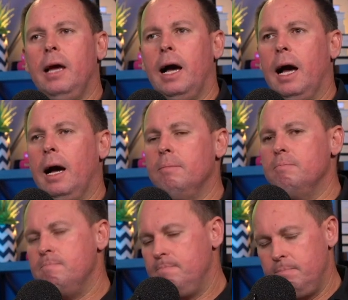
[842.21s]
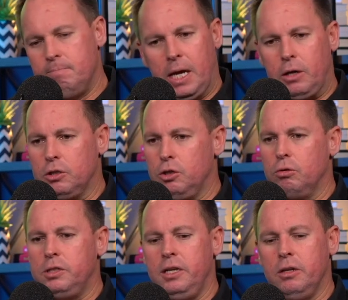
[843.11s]
got
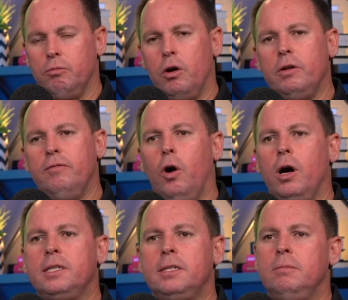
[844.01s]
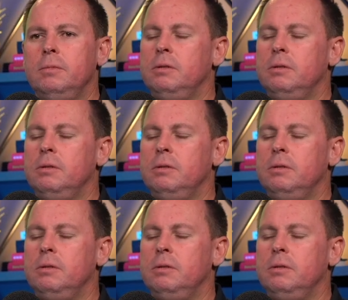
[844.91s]
talked into the wrong advice,